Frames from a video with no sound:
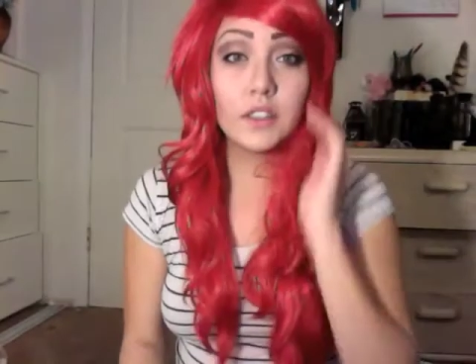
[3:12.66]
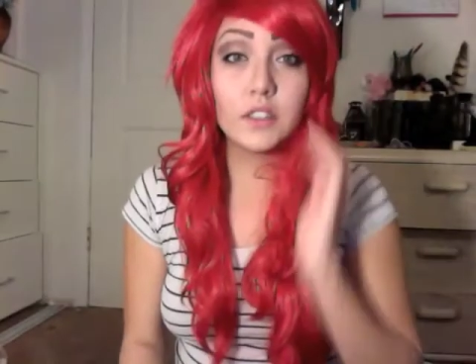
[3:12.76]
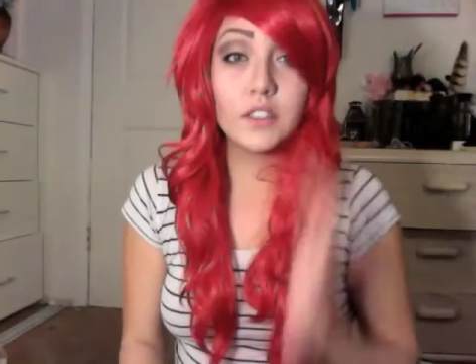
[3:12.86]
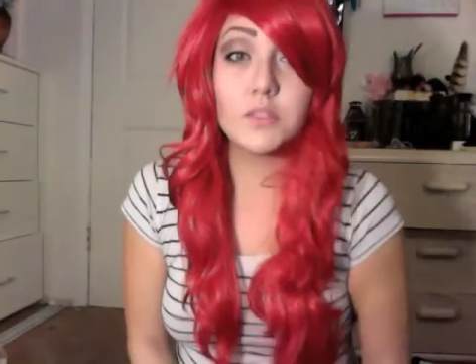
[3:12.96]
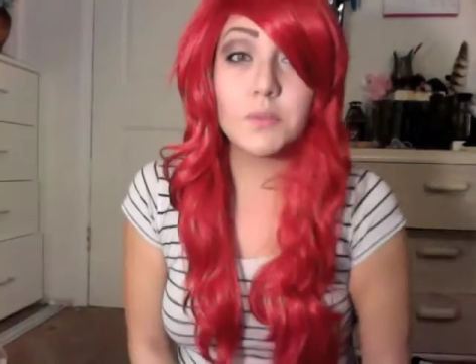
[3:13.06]

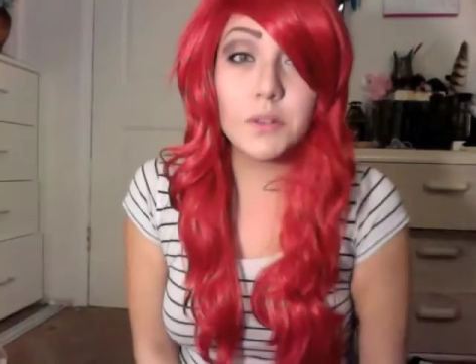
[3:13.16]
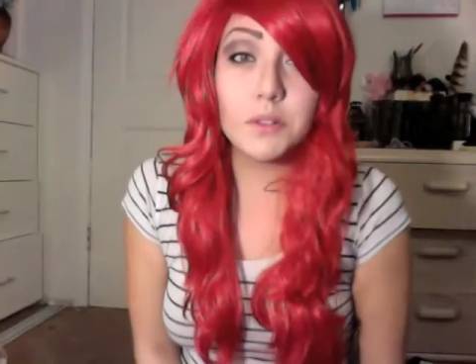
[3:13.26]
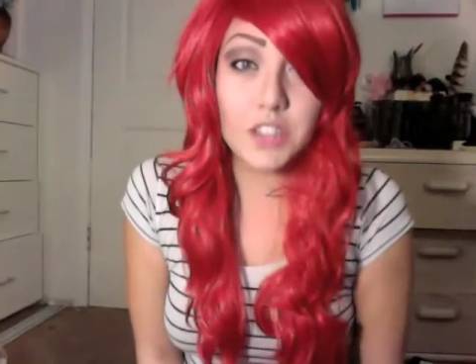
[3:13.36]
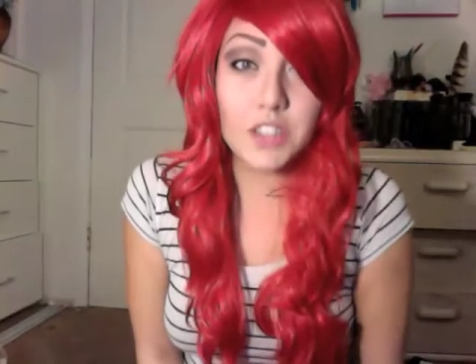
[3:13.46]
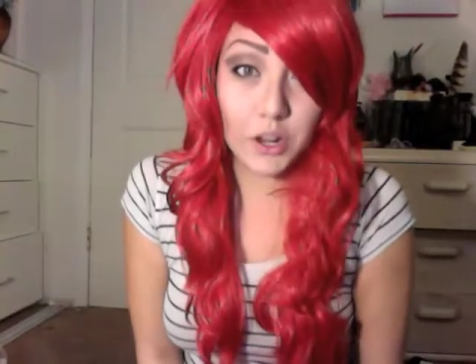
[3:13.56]
That's pretty
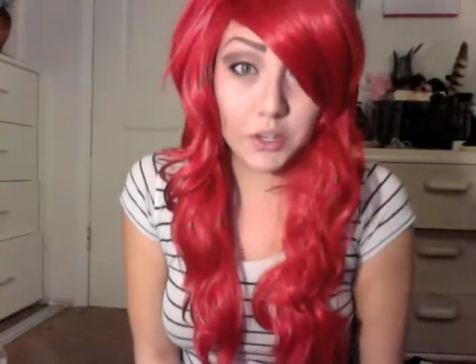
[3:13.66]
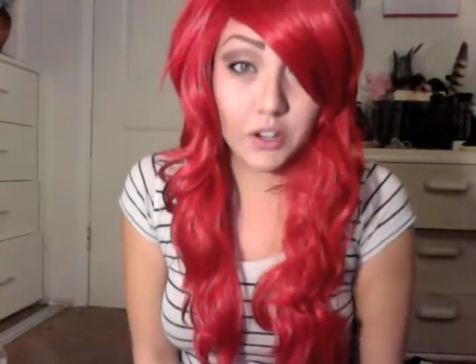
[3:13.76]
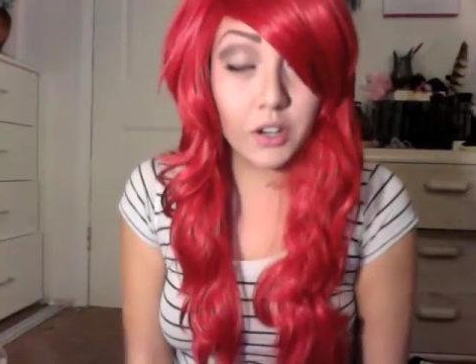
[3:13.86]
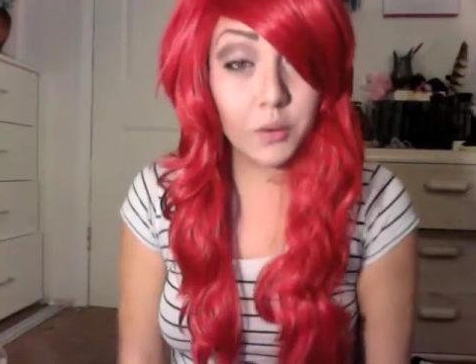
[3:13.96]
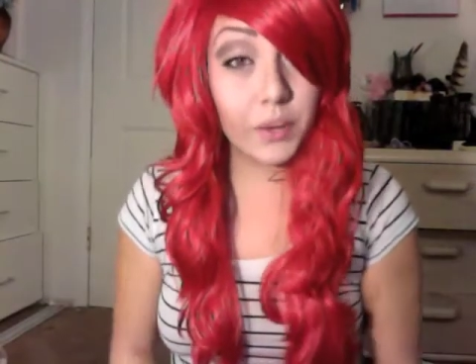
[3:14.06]
much how to put
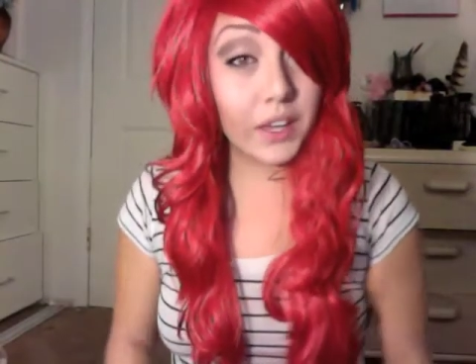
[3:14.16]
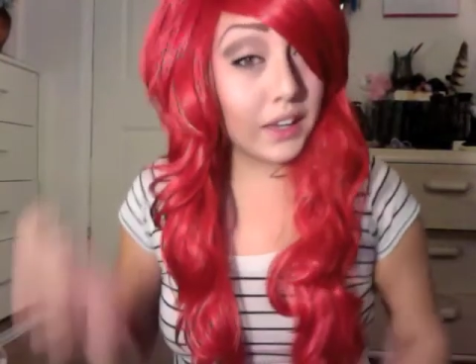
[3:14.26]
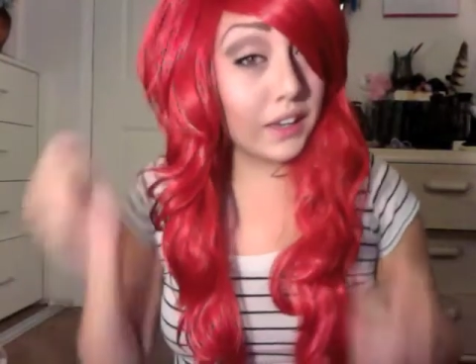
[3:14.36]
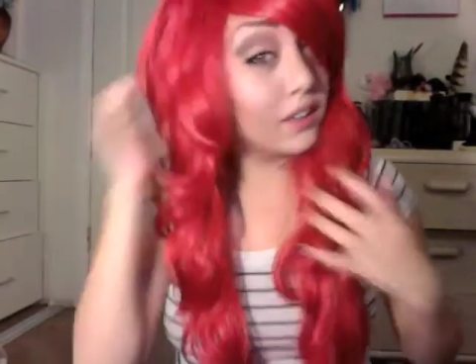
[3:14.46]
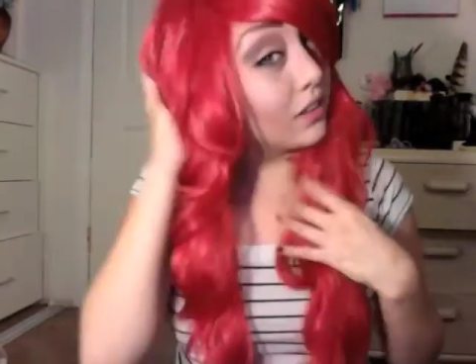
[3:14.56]
on a
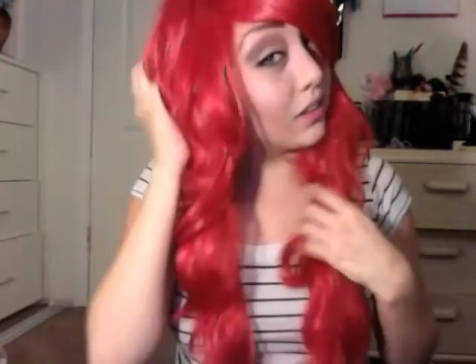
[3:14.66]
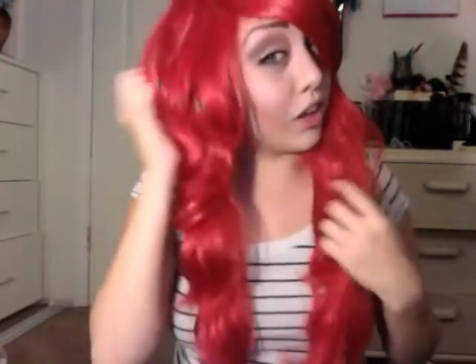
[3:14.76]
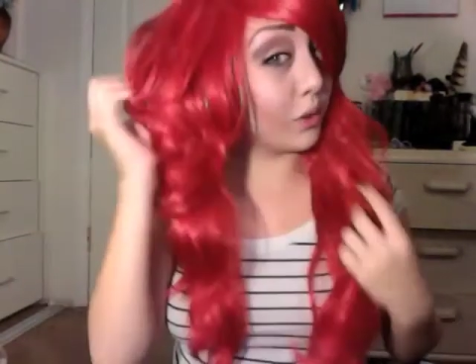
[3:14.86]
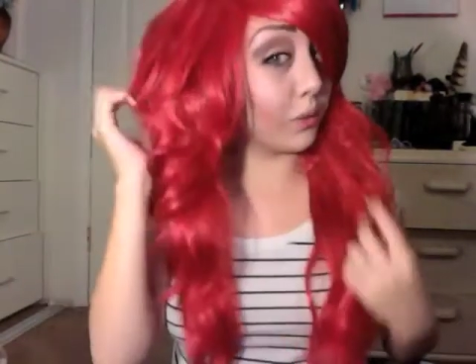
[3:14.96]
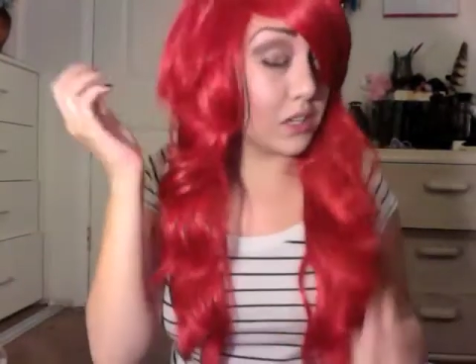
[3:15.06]
wig.
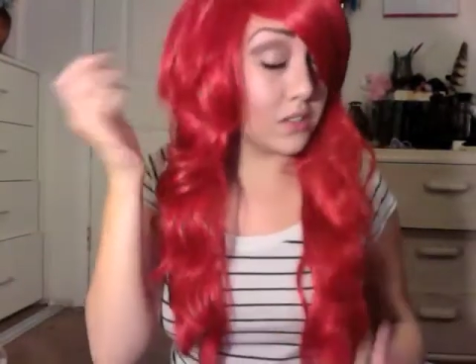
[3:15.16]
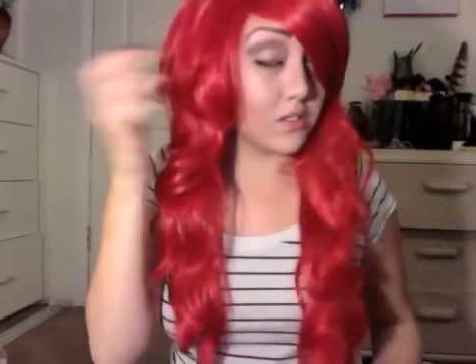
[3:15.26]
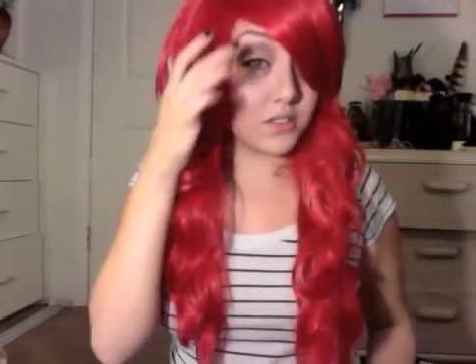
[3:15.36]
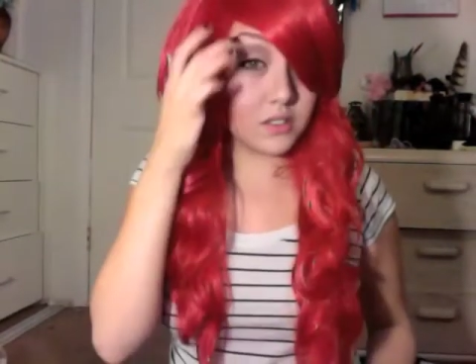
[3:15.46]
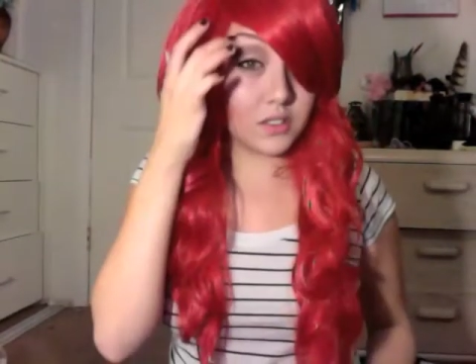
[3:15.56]
Long
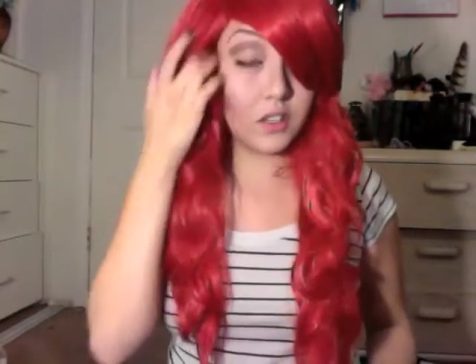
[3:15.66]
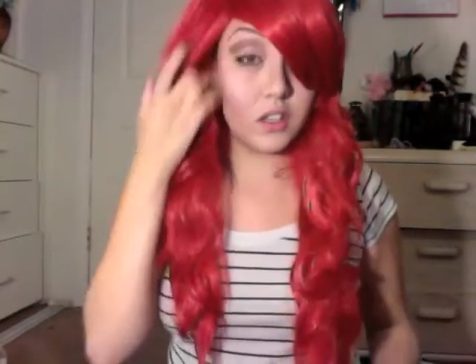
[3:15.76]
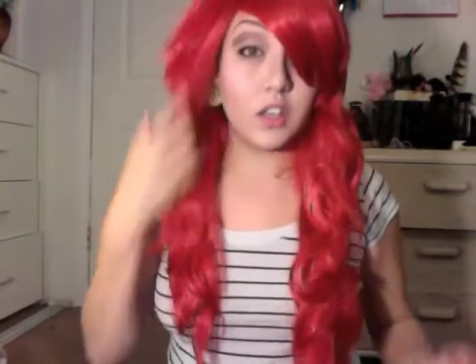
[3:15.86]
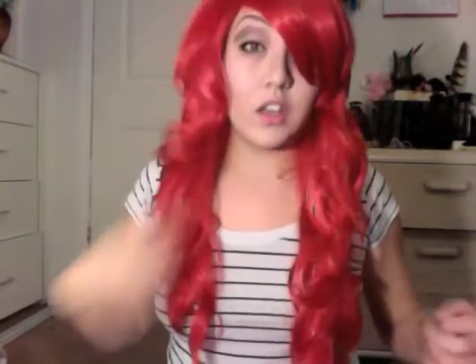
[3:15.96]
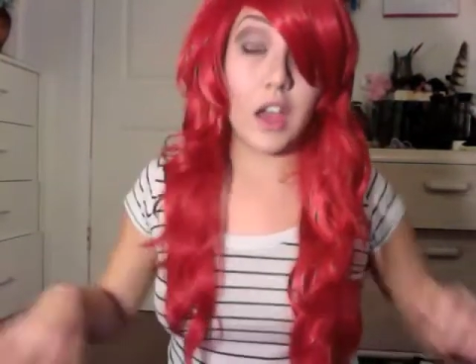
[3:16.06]
ones,
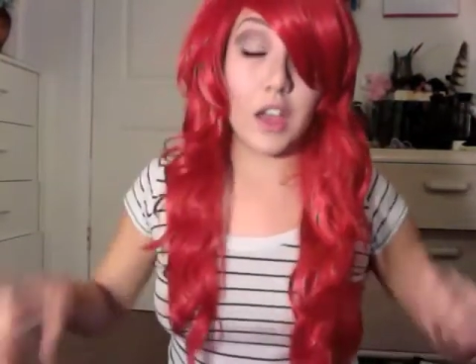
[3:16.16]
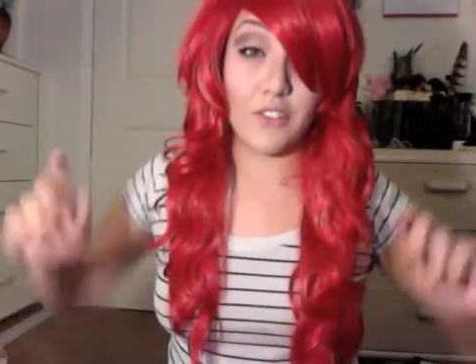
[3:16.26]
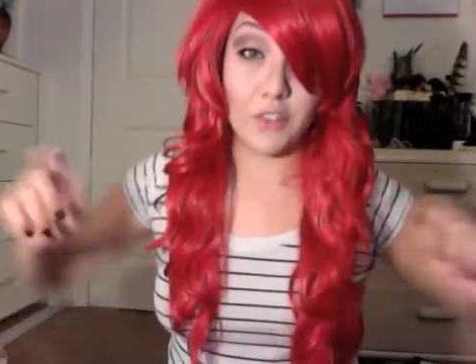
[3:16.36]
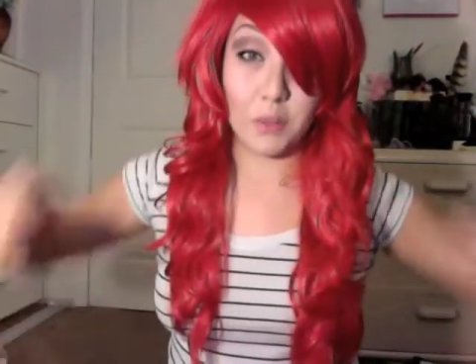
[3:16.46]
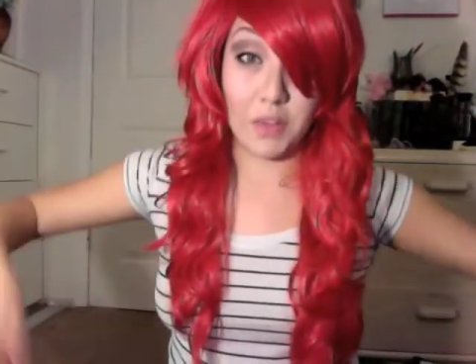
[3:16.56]
I
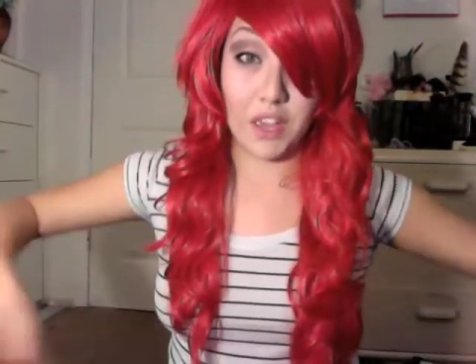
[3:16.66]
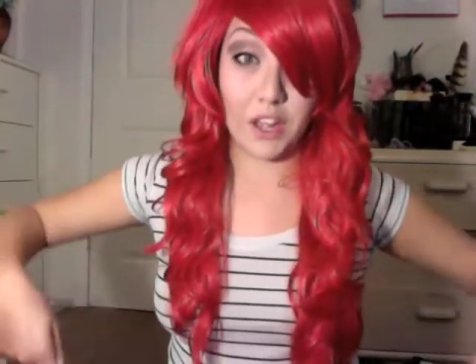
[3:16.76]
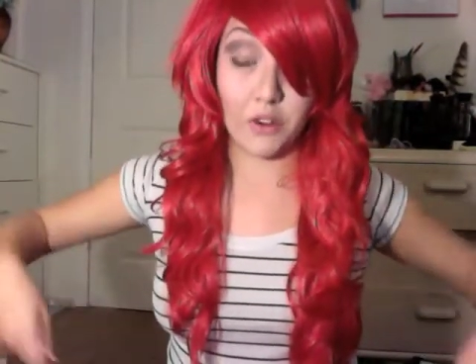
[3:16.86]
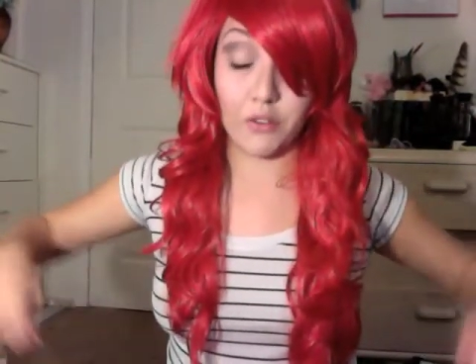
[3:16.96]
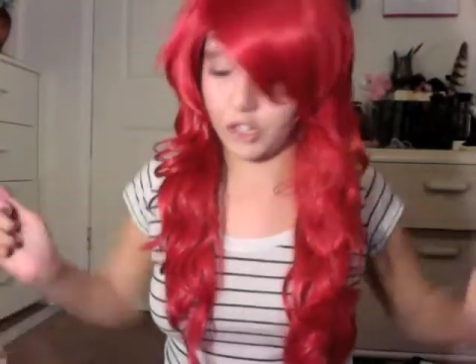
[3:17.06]
flip my head
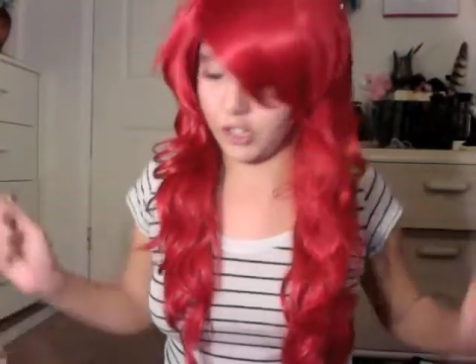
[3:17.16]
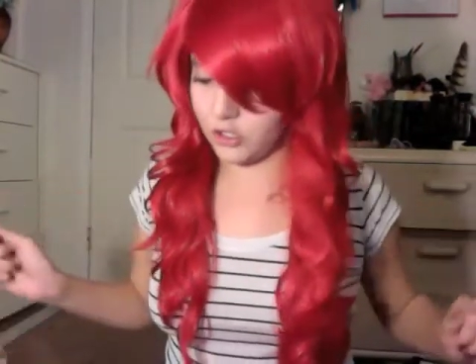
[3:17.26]
over.